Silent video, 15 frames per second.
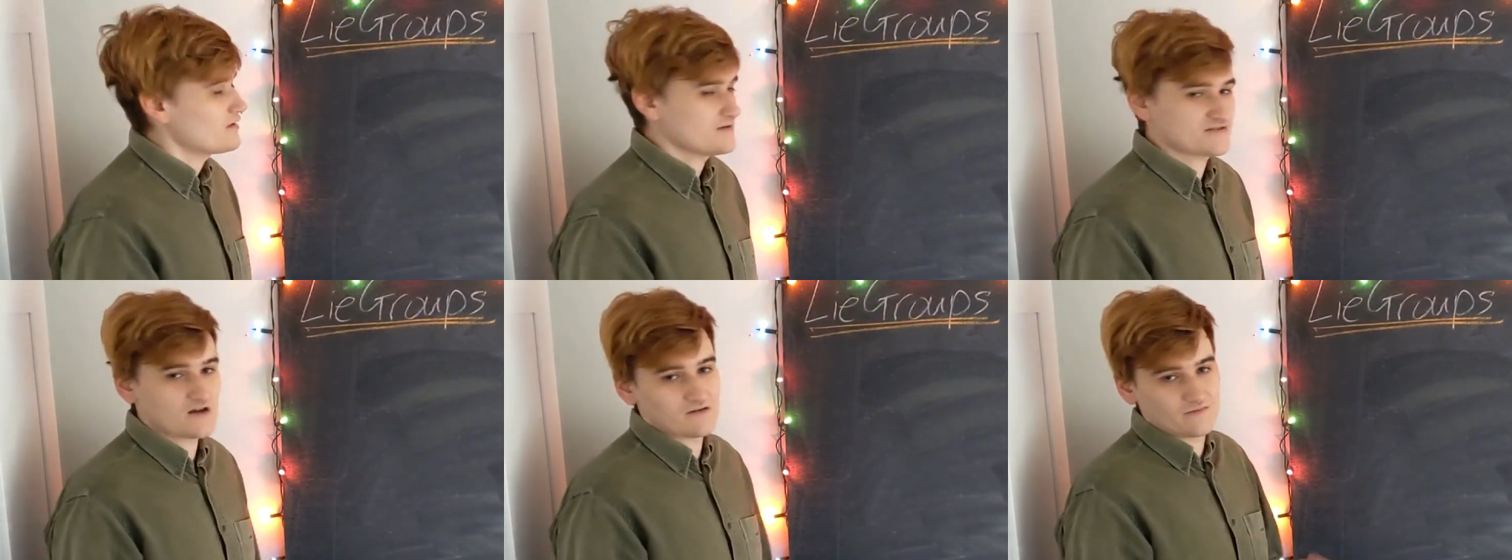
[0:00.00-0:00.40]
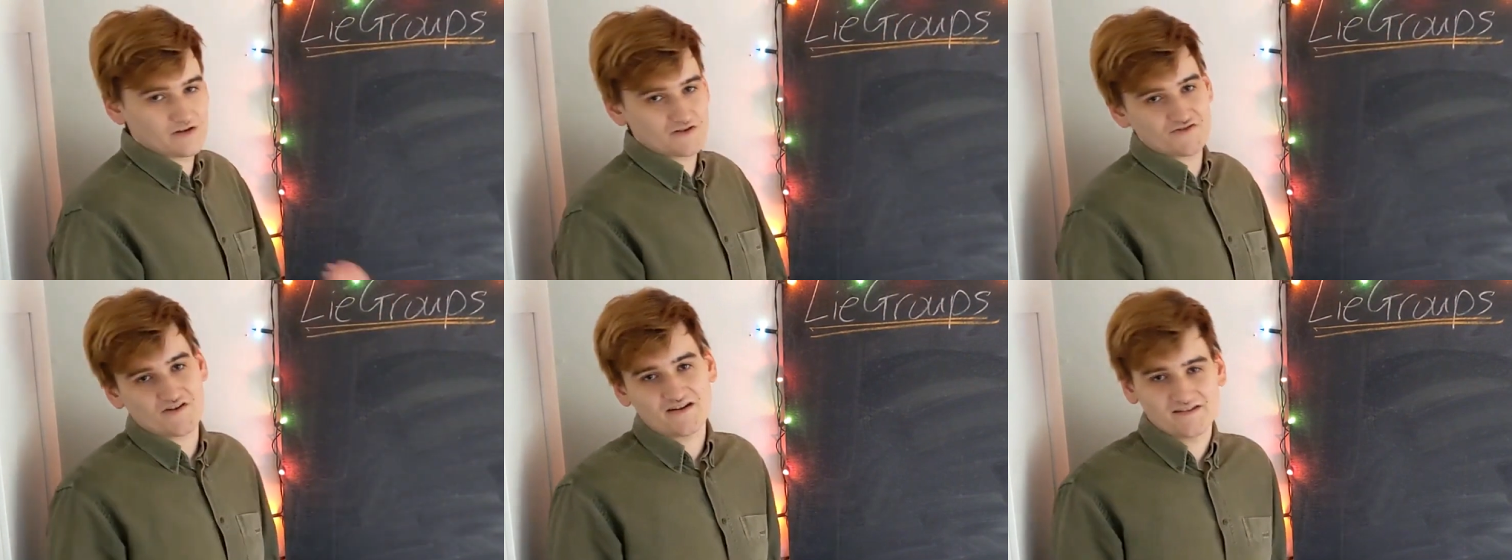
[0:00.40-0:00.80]
So I'm
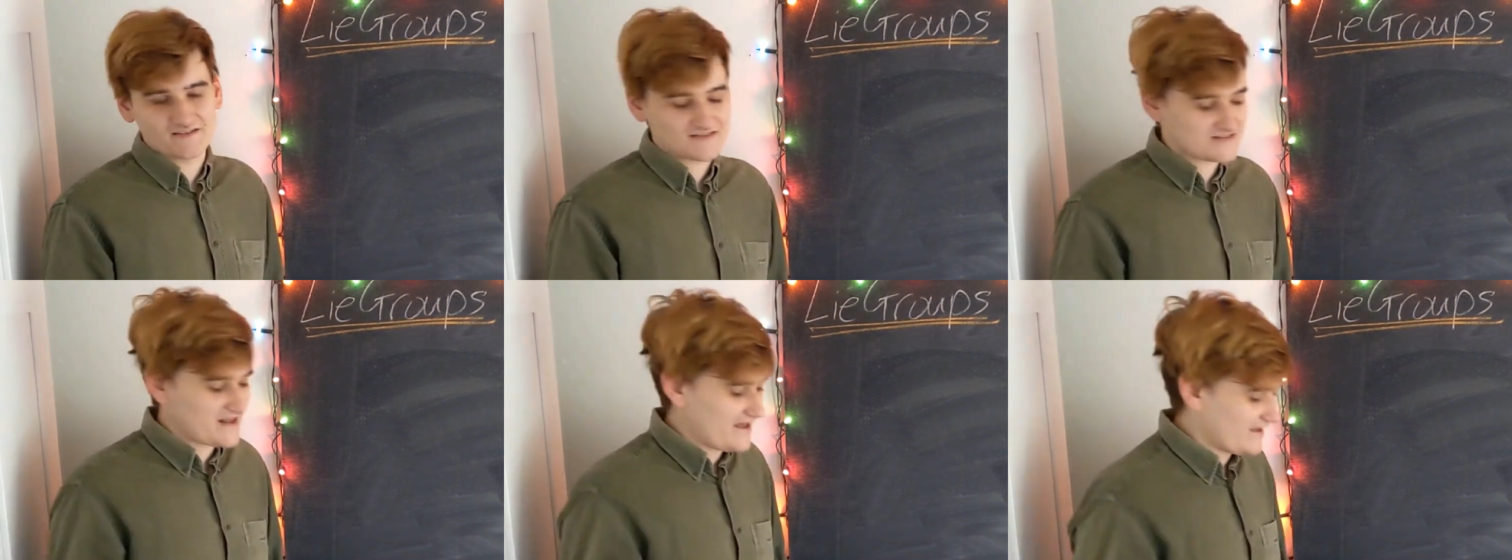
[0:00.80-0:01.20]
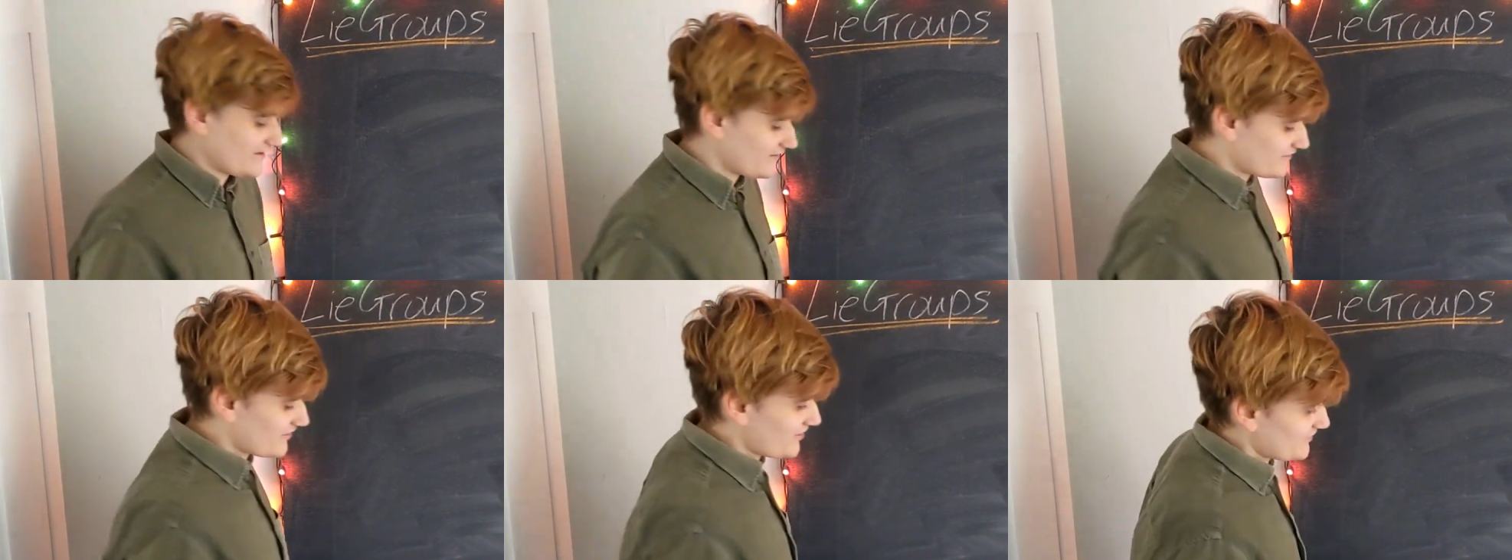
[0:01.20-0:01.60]
going to try and
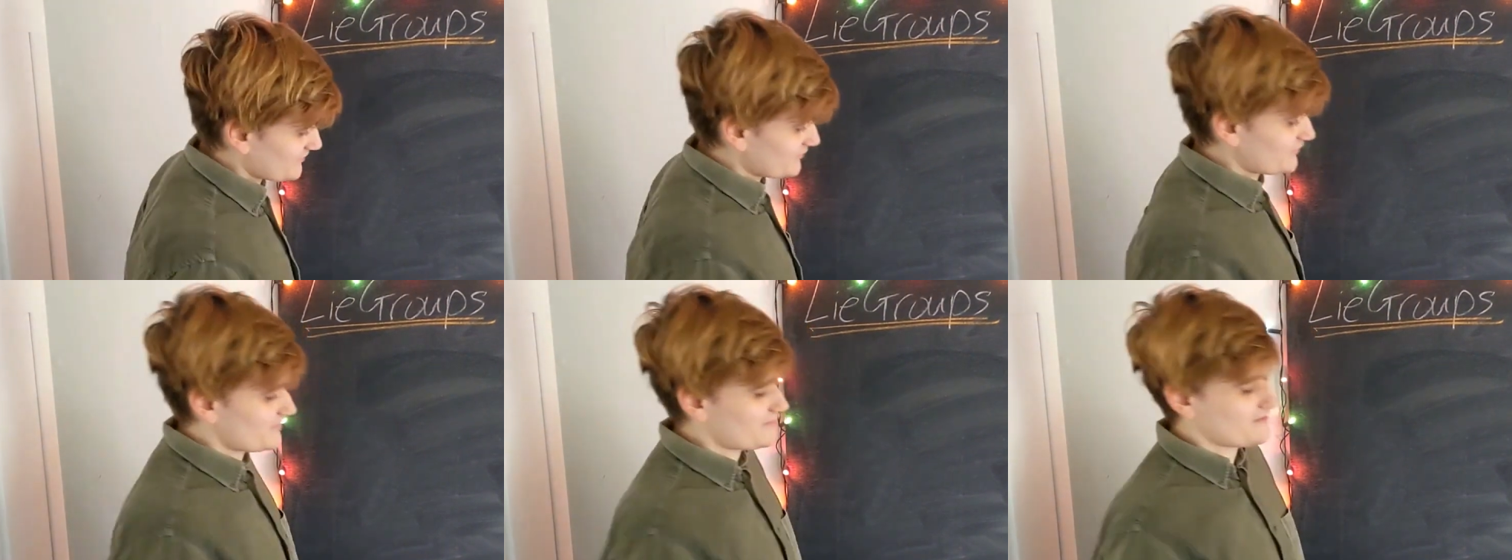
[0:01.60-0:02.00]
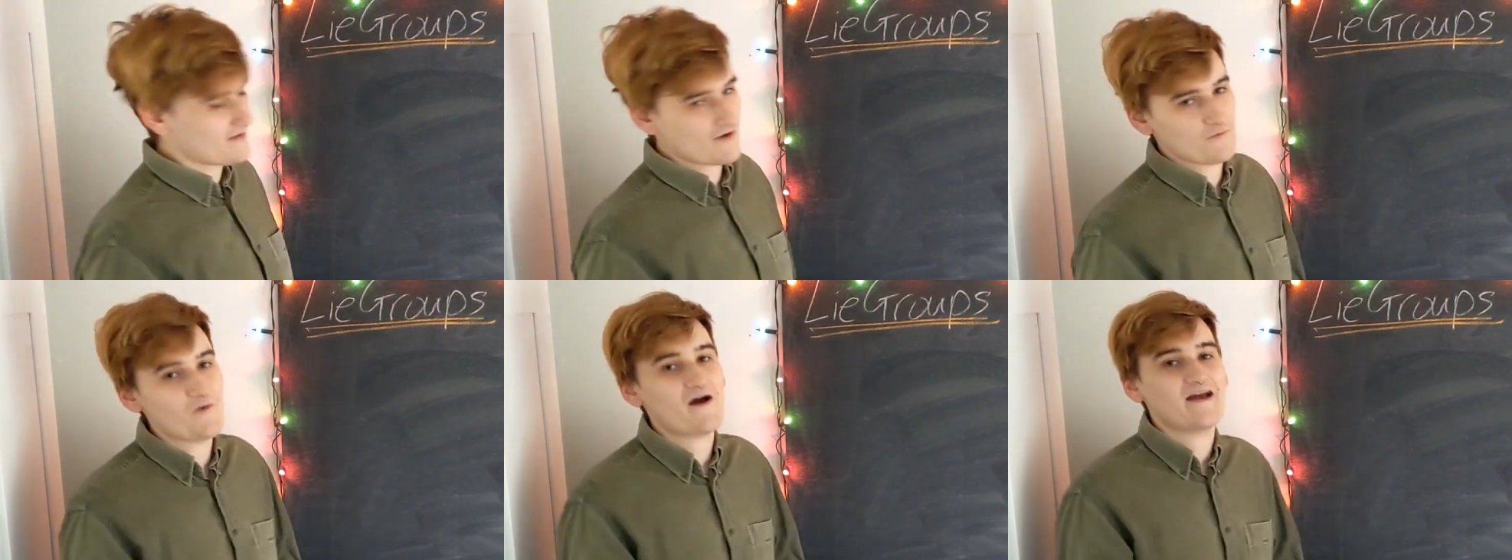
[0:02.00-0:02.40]
stay kind of
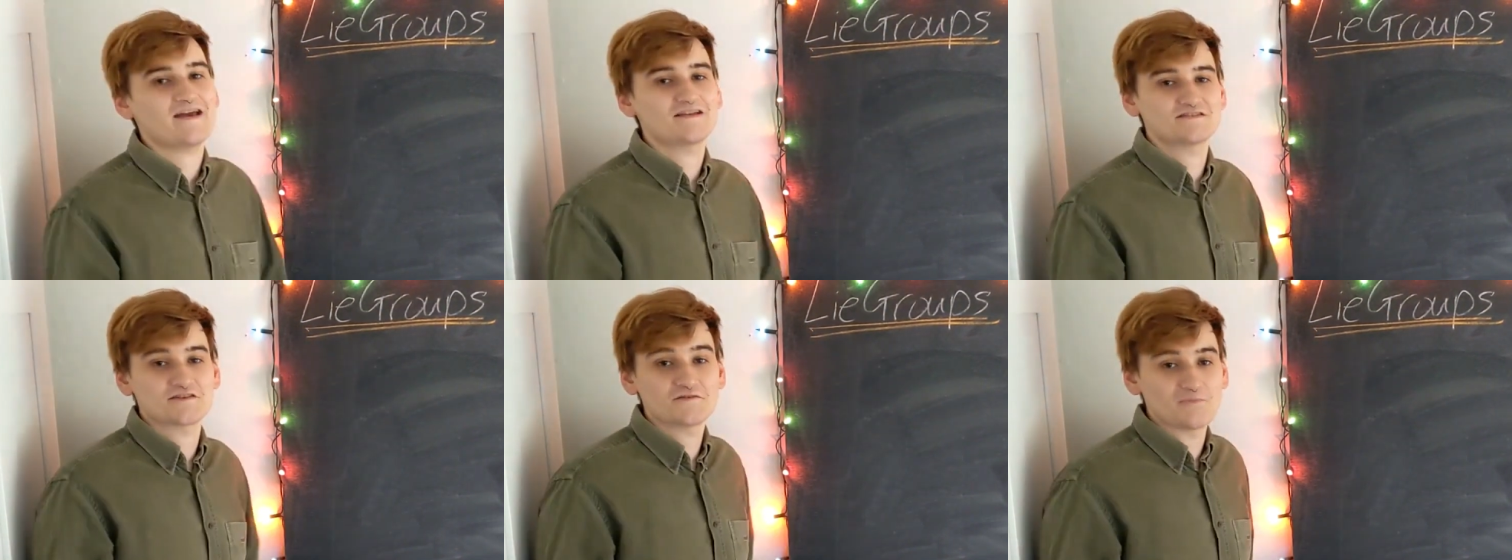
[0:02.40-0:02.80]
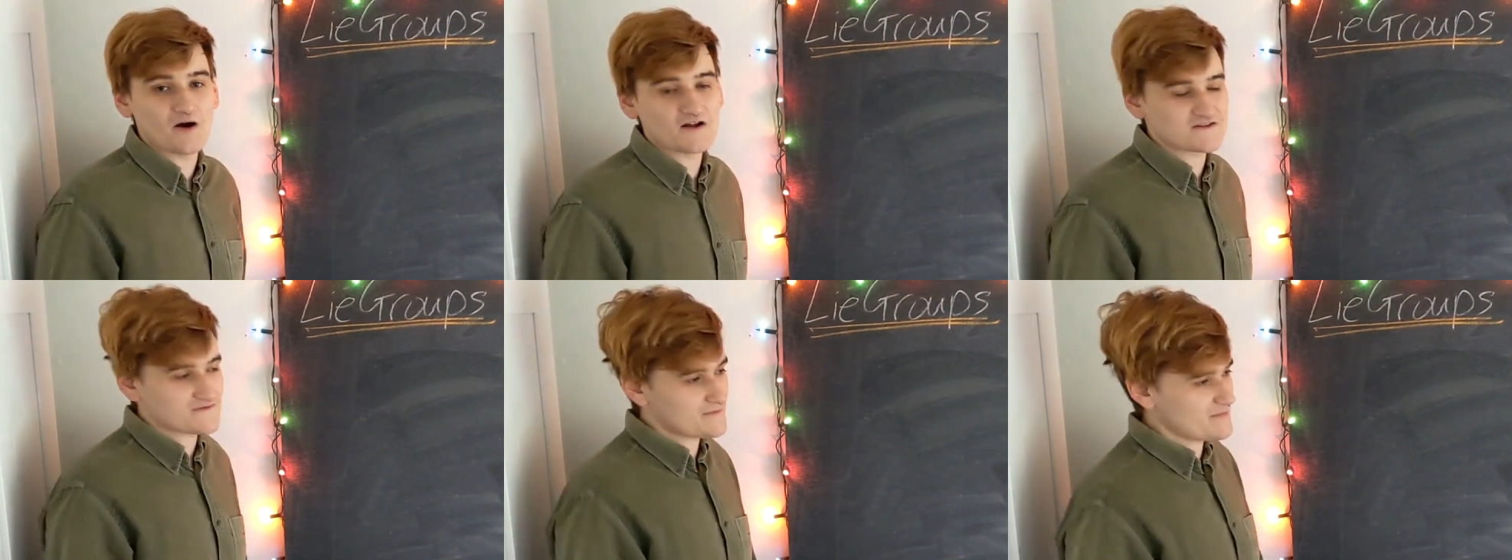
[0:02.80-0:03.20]
away too
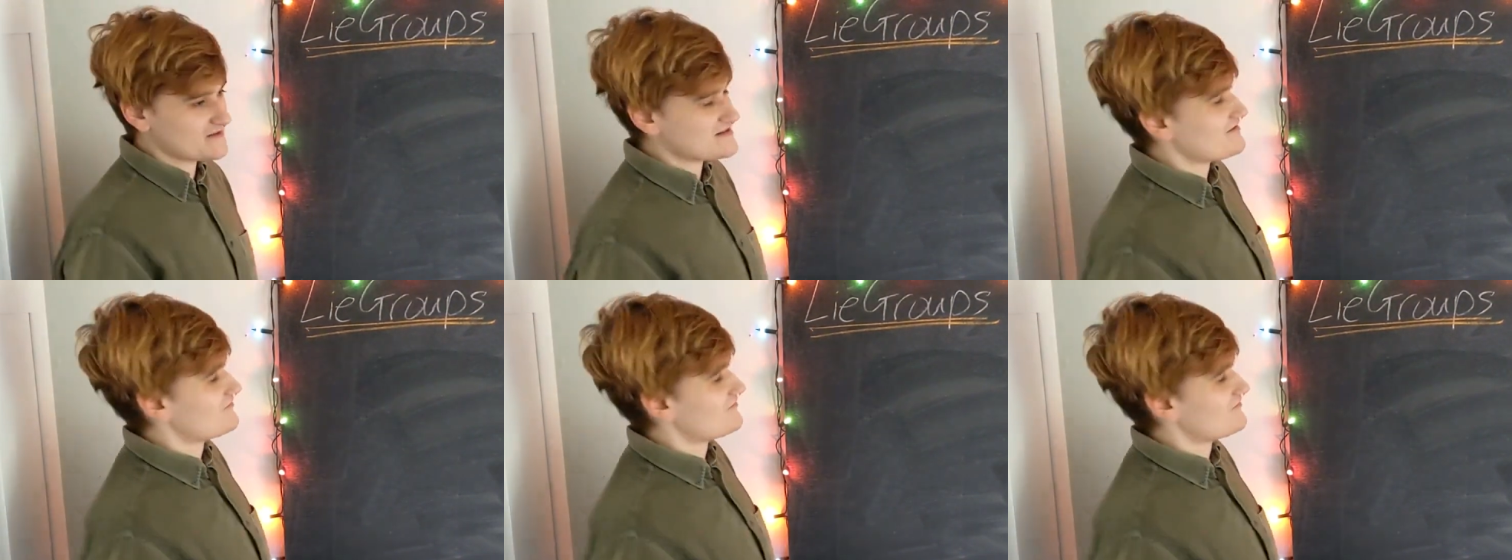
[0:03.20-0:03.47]
much from the